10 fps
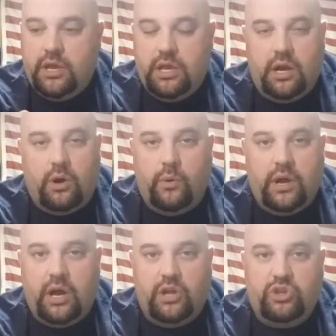you
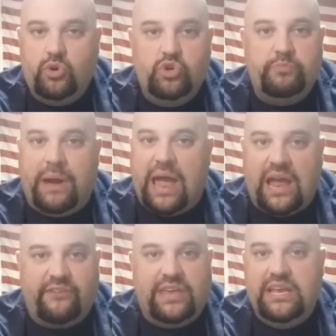know,
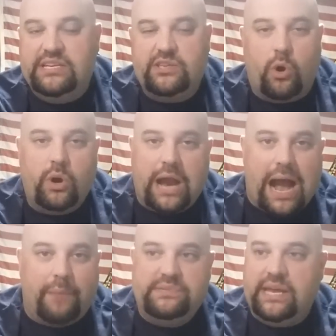douchebag, Keystone
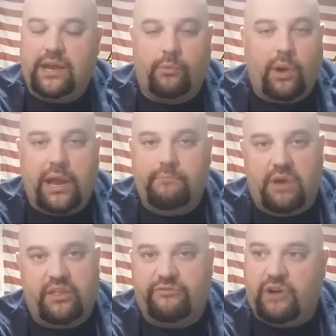Cop, ticket writing
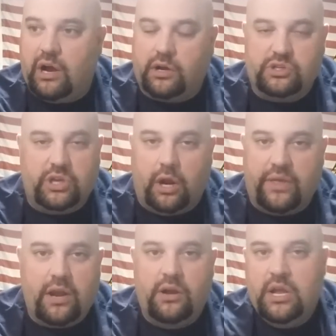motherfuckers. You
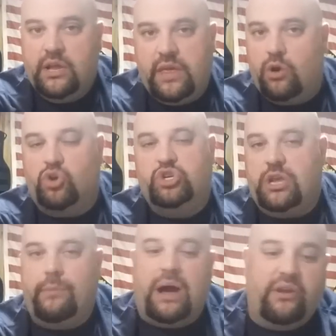know, they don't know
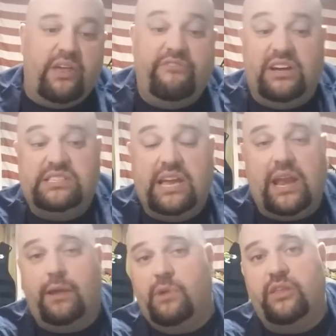shit about
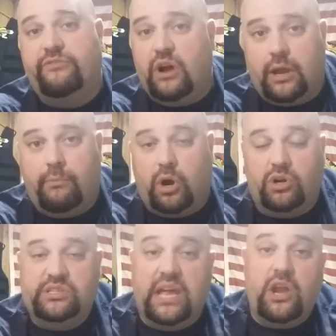investigating motherfucking
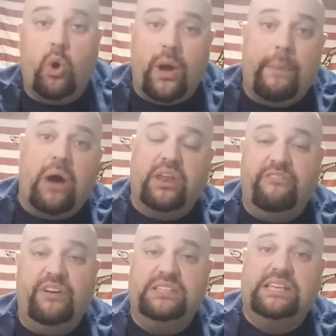murders. They know about
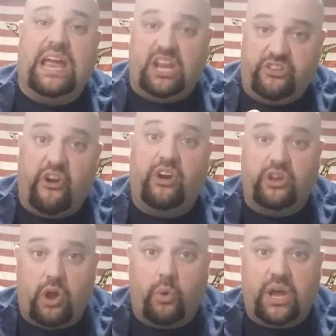investigating
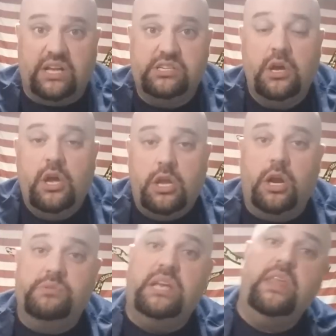Dunkin' Donuts. You
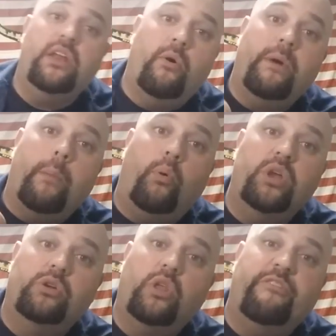know what I'm saying? They know about
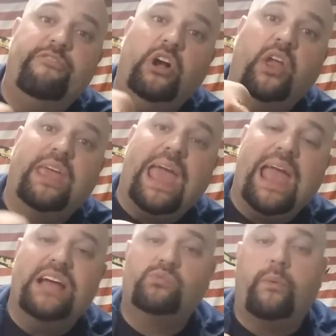pointing their little fucking
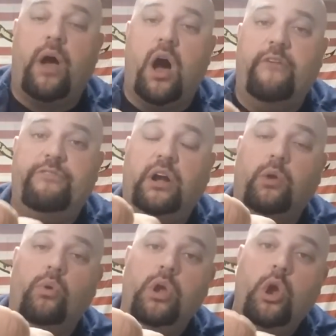gay ass
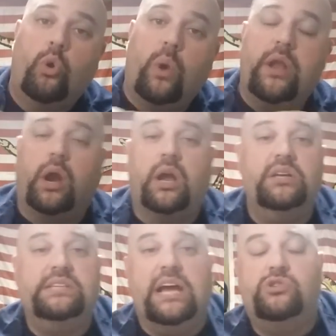fucking radar
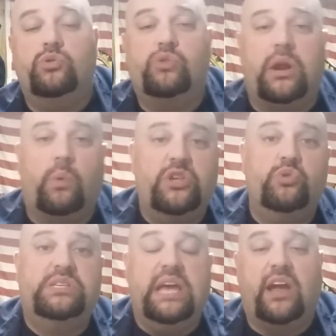guns at you and trying to write
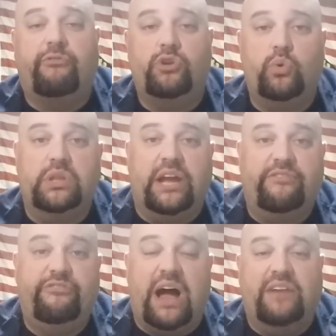you a ticket for doing
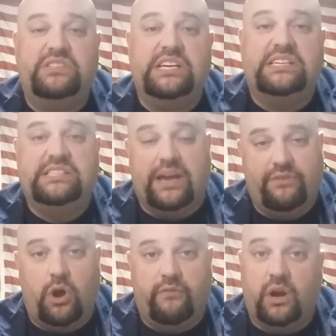like 5, 6,
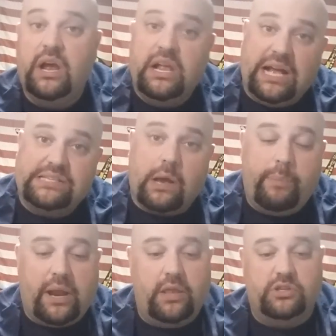7 over. That's how
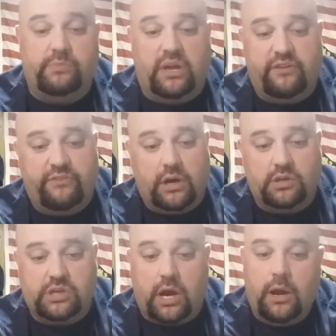petty those
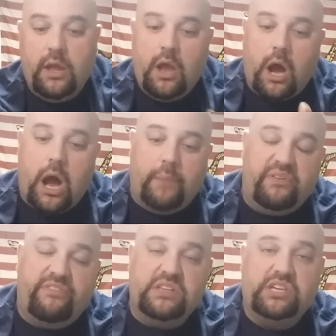motherfuckers are.
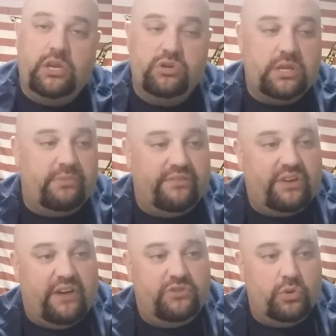Defense accused them
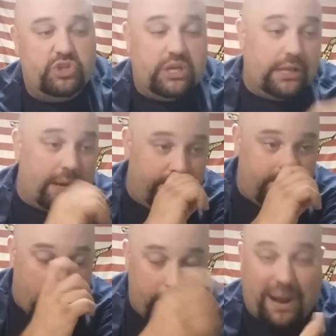of doing shit like
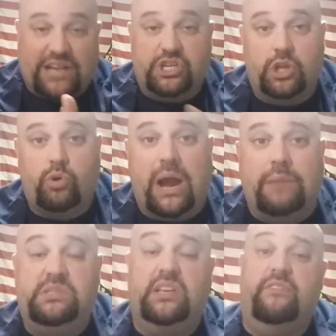botching the
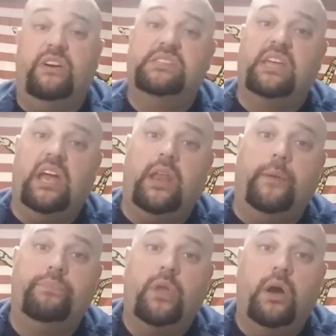crime scene investigating,
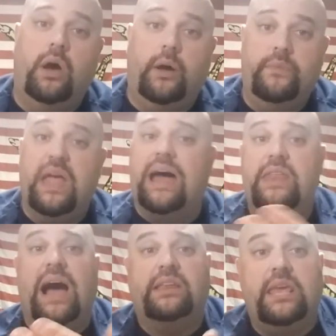
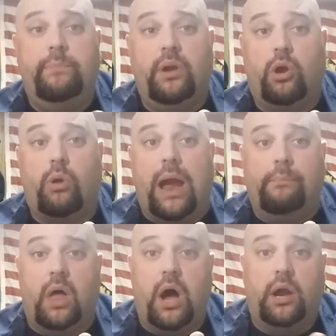not keeping a
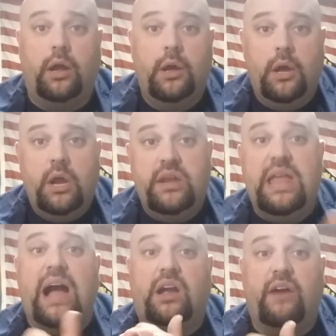crime log,
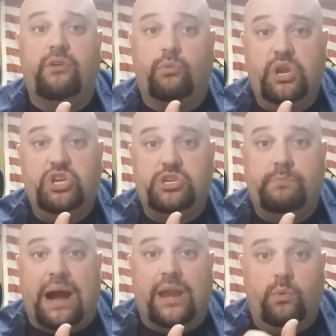not covering Renisha's
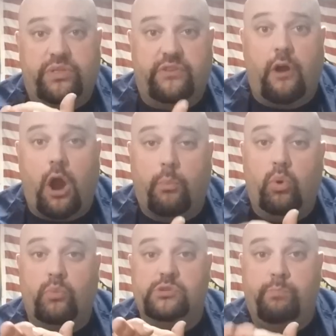body with a tarp
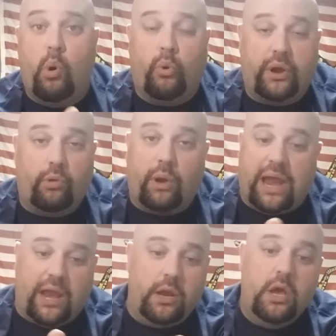when it was pouring
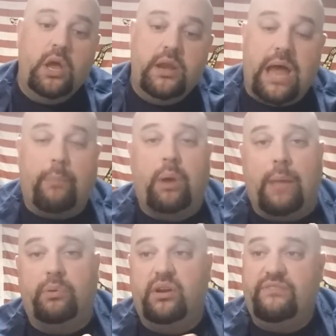rain, not
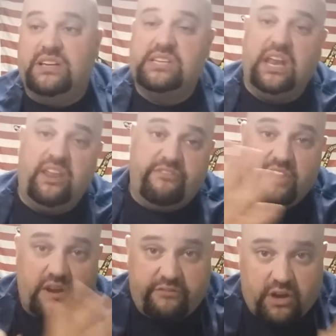properly investigating
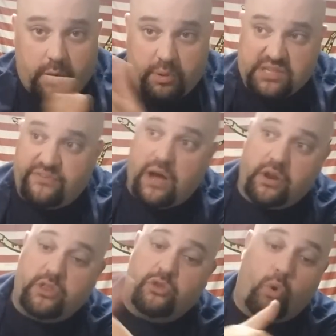fingerprints
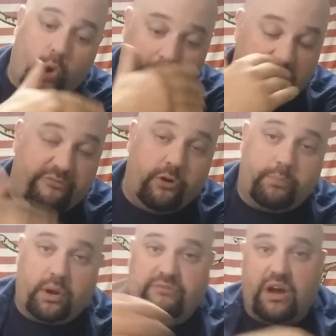found on the door and a
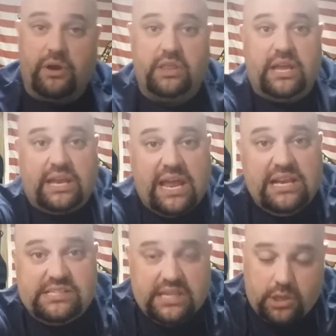footprint found on like an
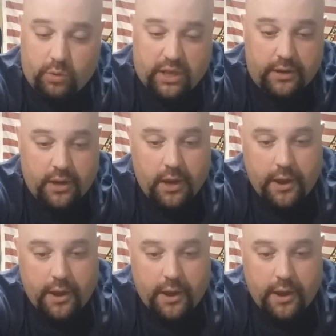AC unit.